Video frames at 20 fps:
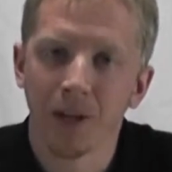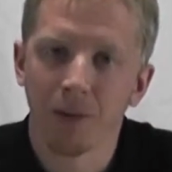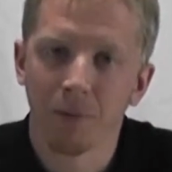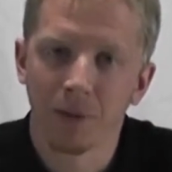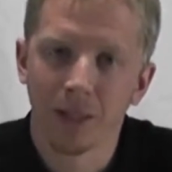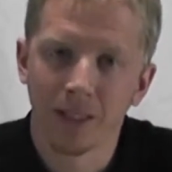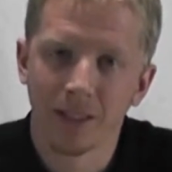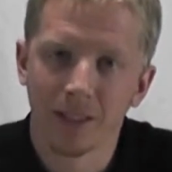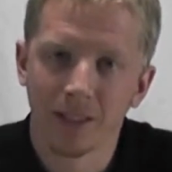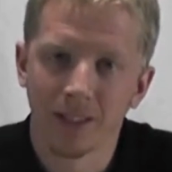
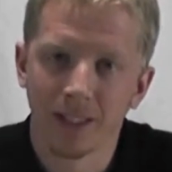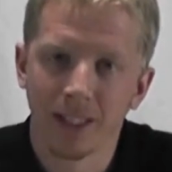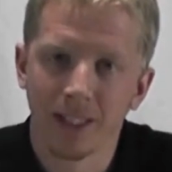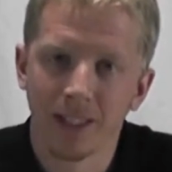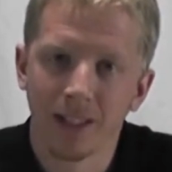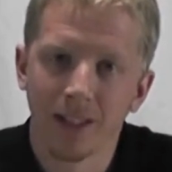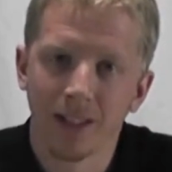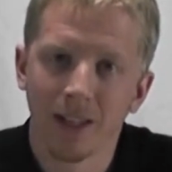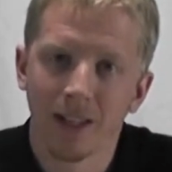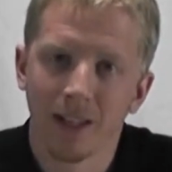Places
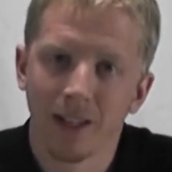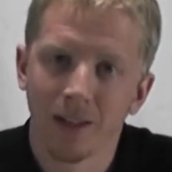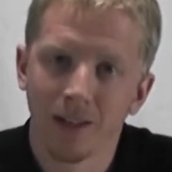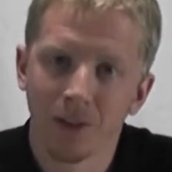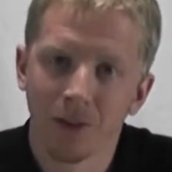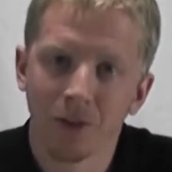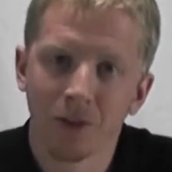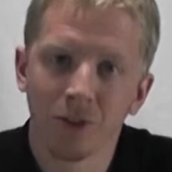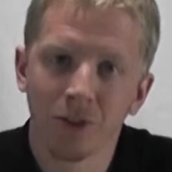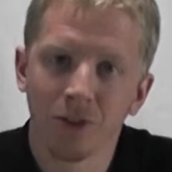like
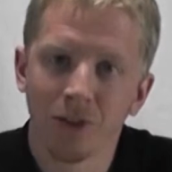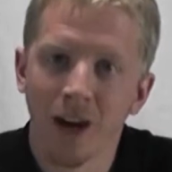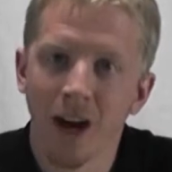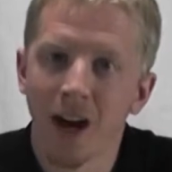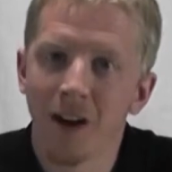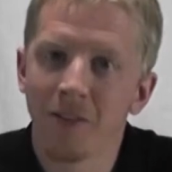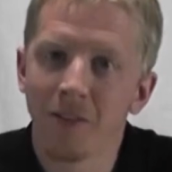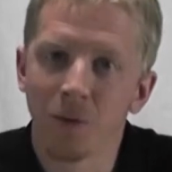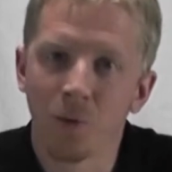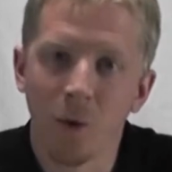Google
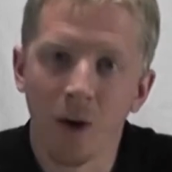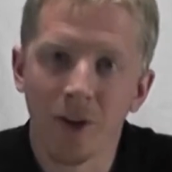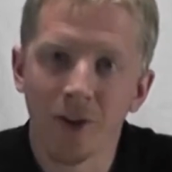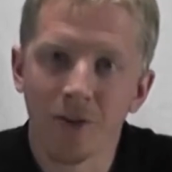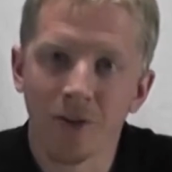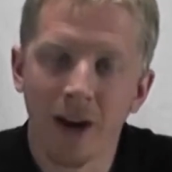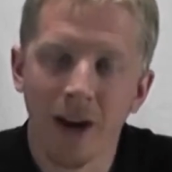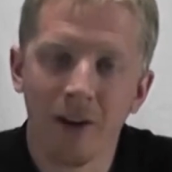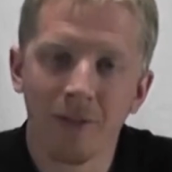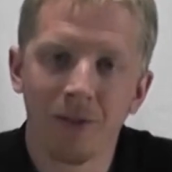Drive and
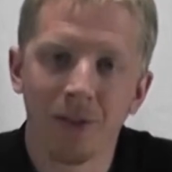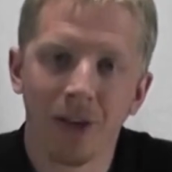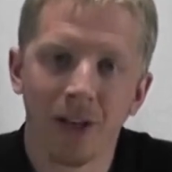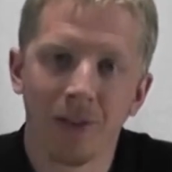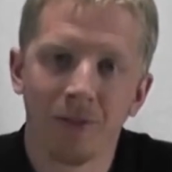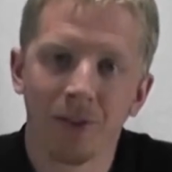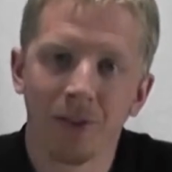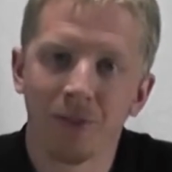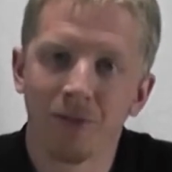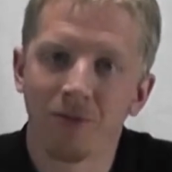OneDrive will
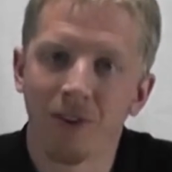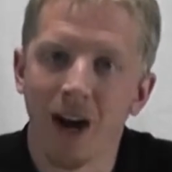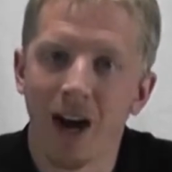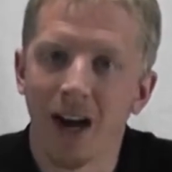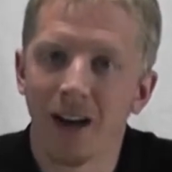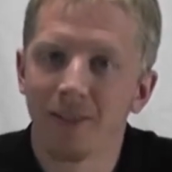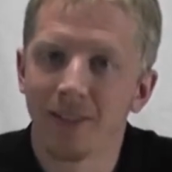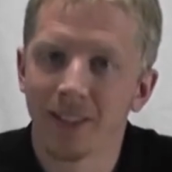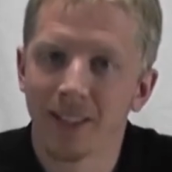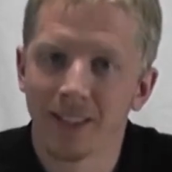give you
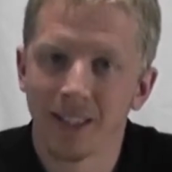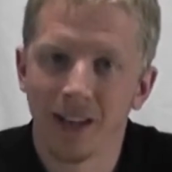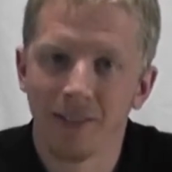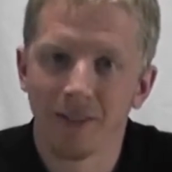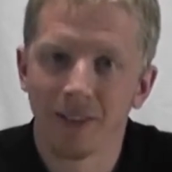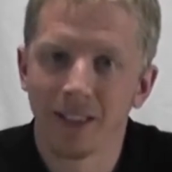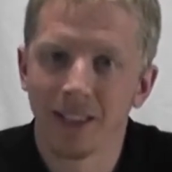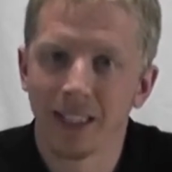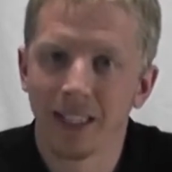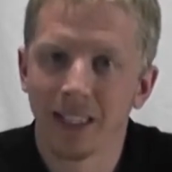5 to
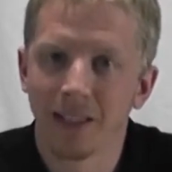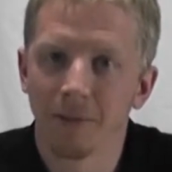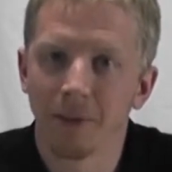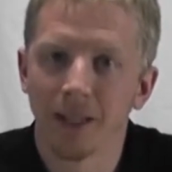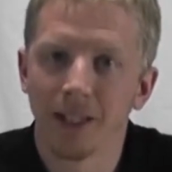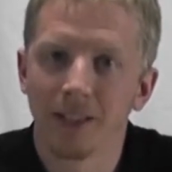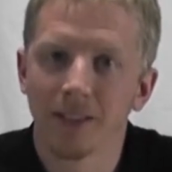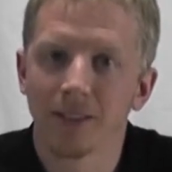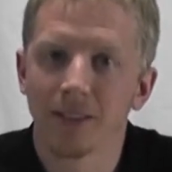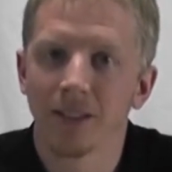7
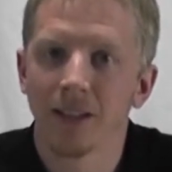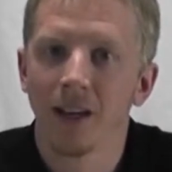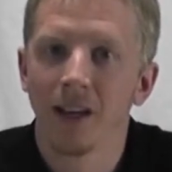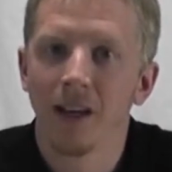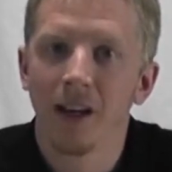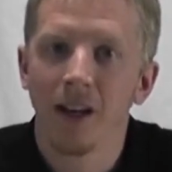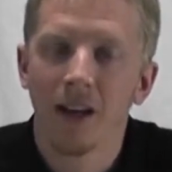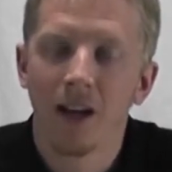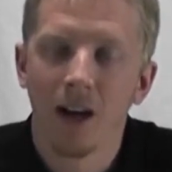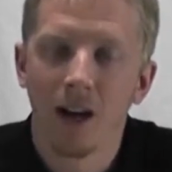gigabytes
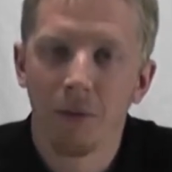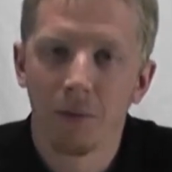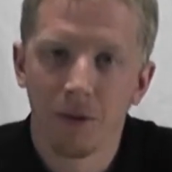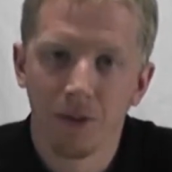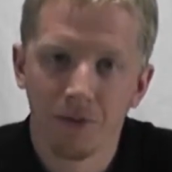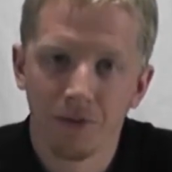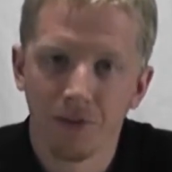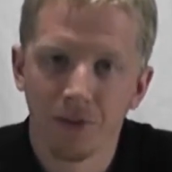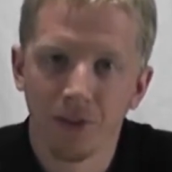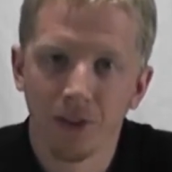
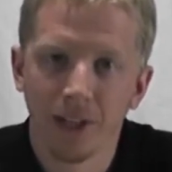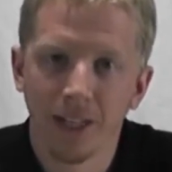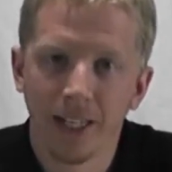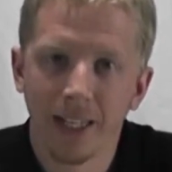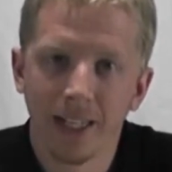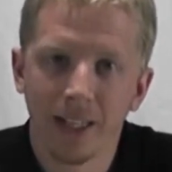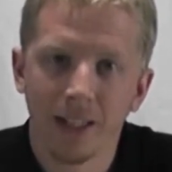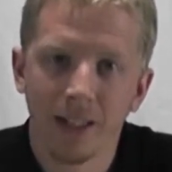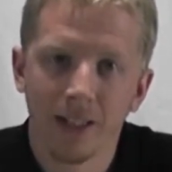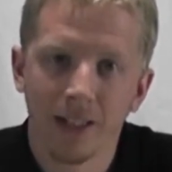of
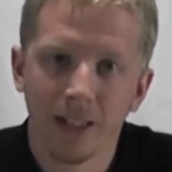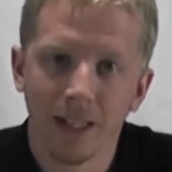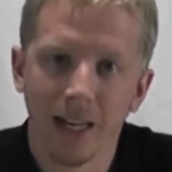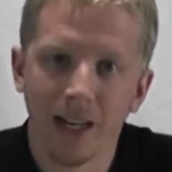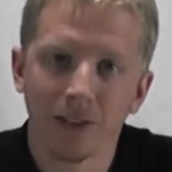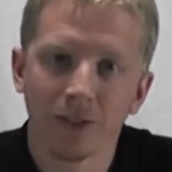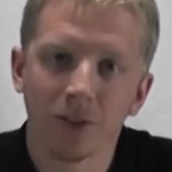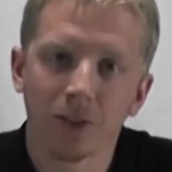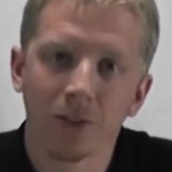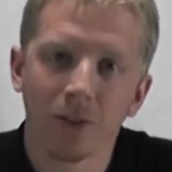free
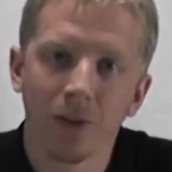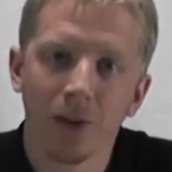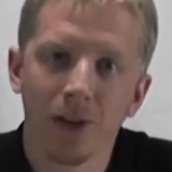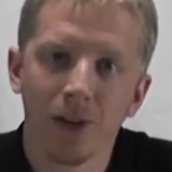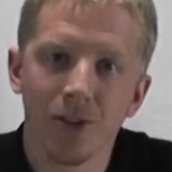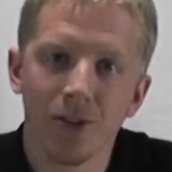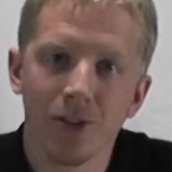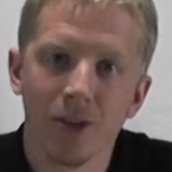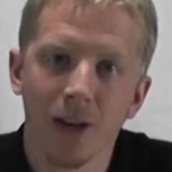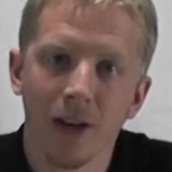cloud
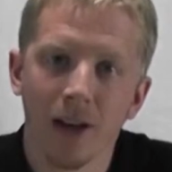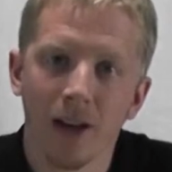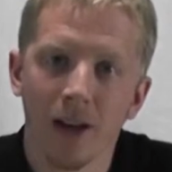storage.